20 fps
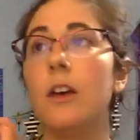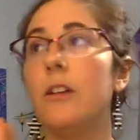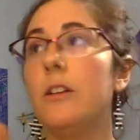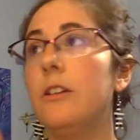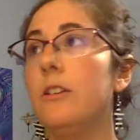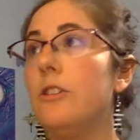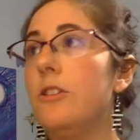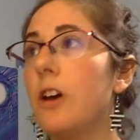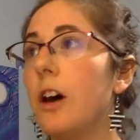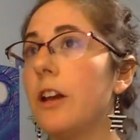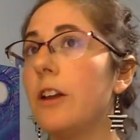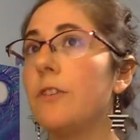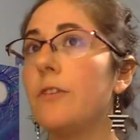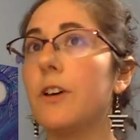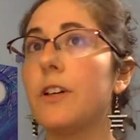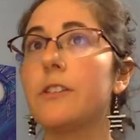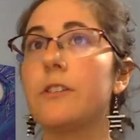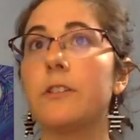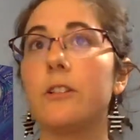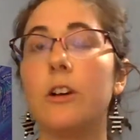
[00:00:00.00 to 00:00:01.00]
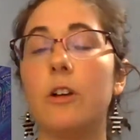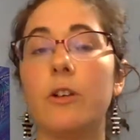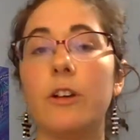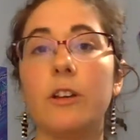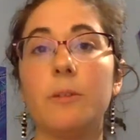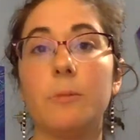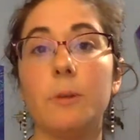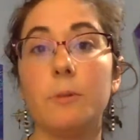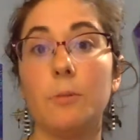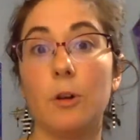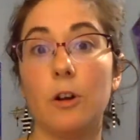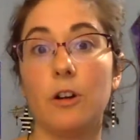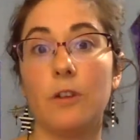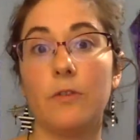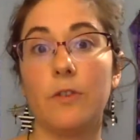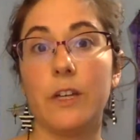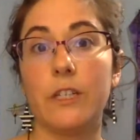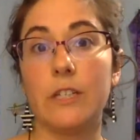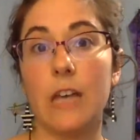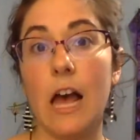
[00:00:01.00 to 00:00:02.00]
None of us are going to be
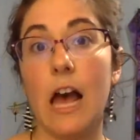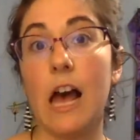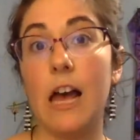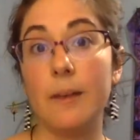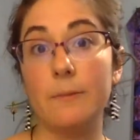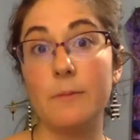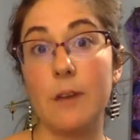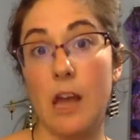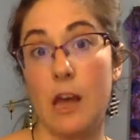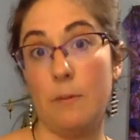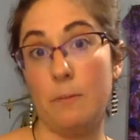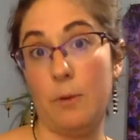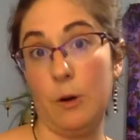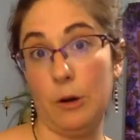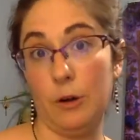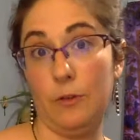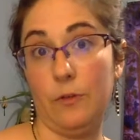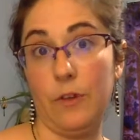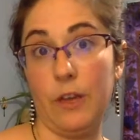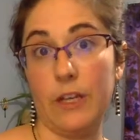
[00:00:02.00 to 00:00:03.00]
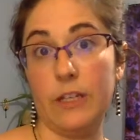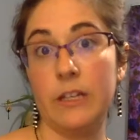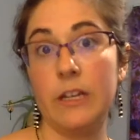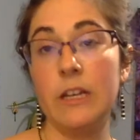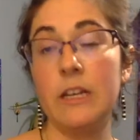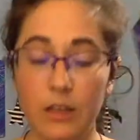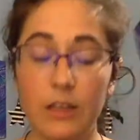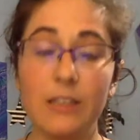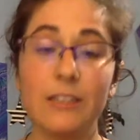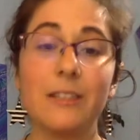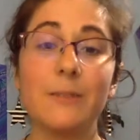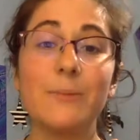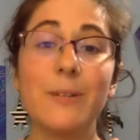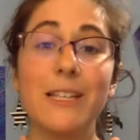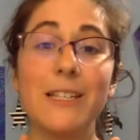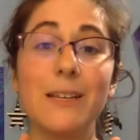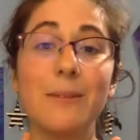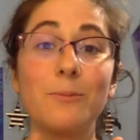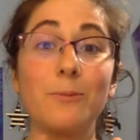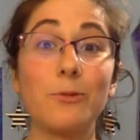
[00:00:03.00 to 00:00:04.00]
perfect. I'm not perfect. Some
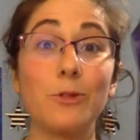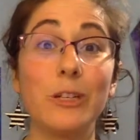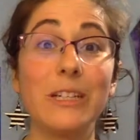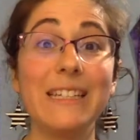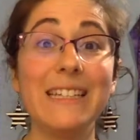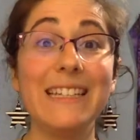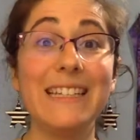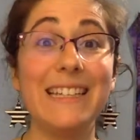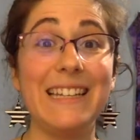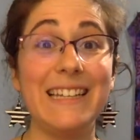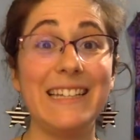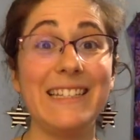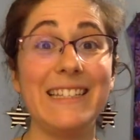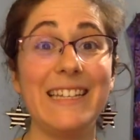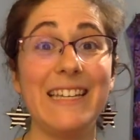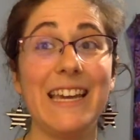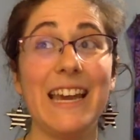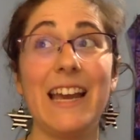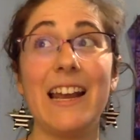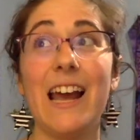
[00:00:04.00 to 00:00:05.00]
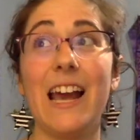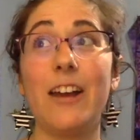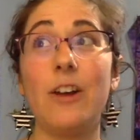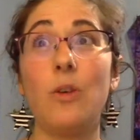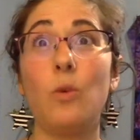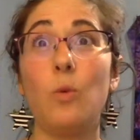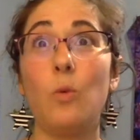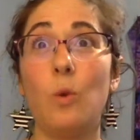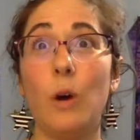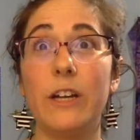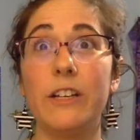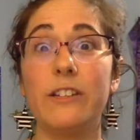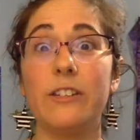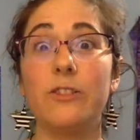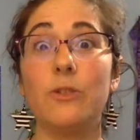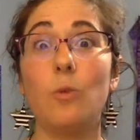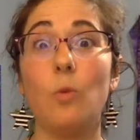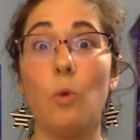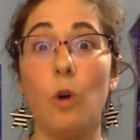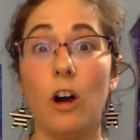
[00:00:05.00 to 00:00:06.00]
days I'm really lazy and I don't want
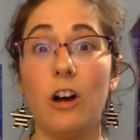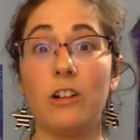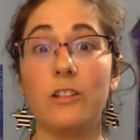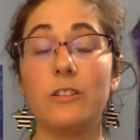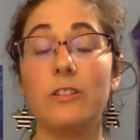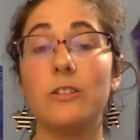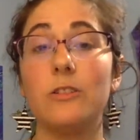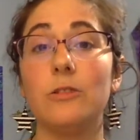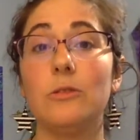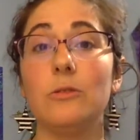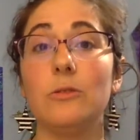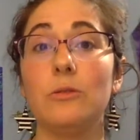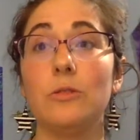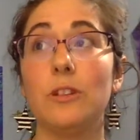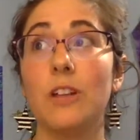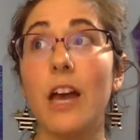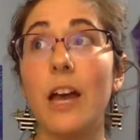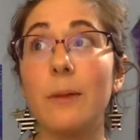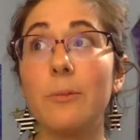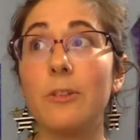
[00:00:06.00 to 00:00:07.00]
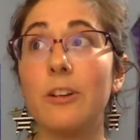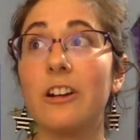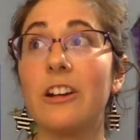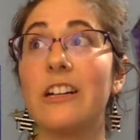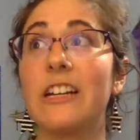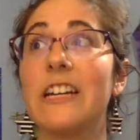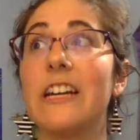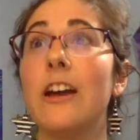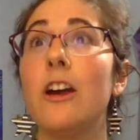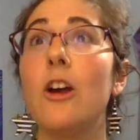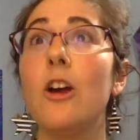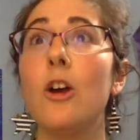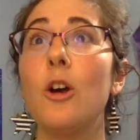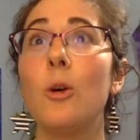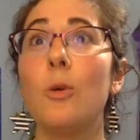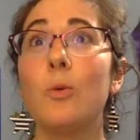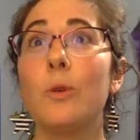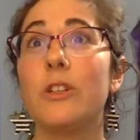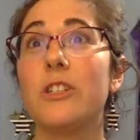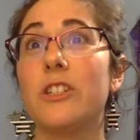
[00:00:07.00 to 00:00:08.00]
to walk to the library,
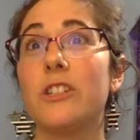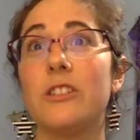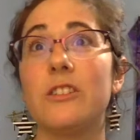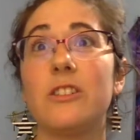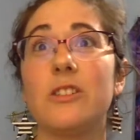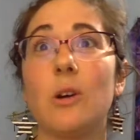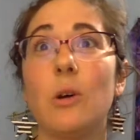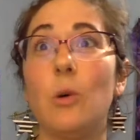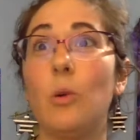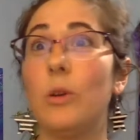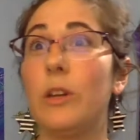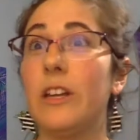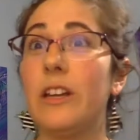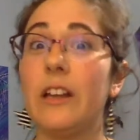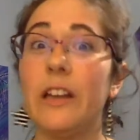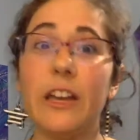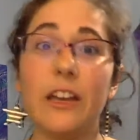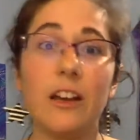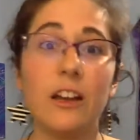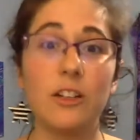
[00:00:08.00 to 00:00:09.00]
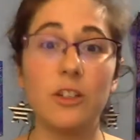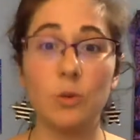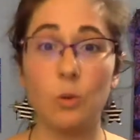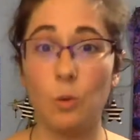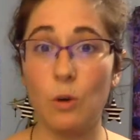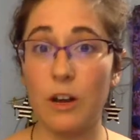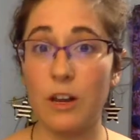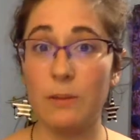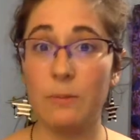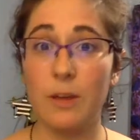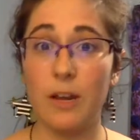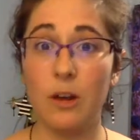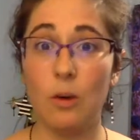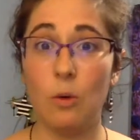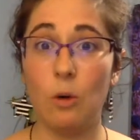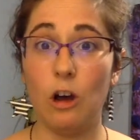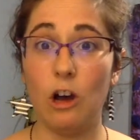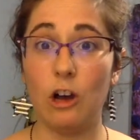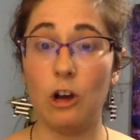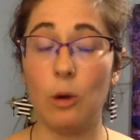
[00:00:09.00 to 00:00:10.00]
which is only like a 20-minute
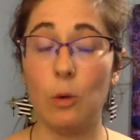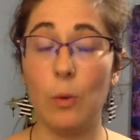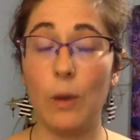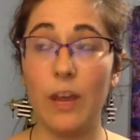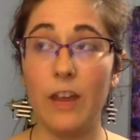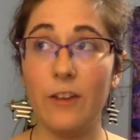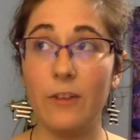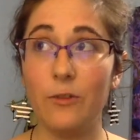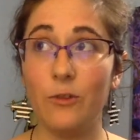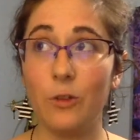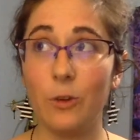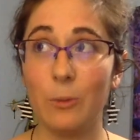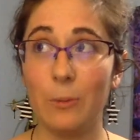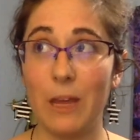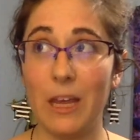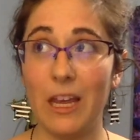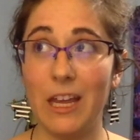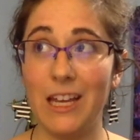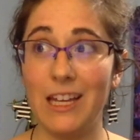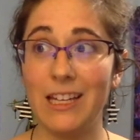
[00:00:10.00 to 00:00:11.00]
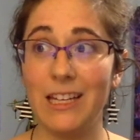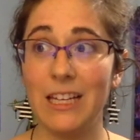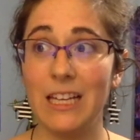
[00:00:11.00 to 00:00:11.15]
walk away from me.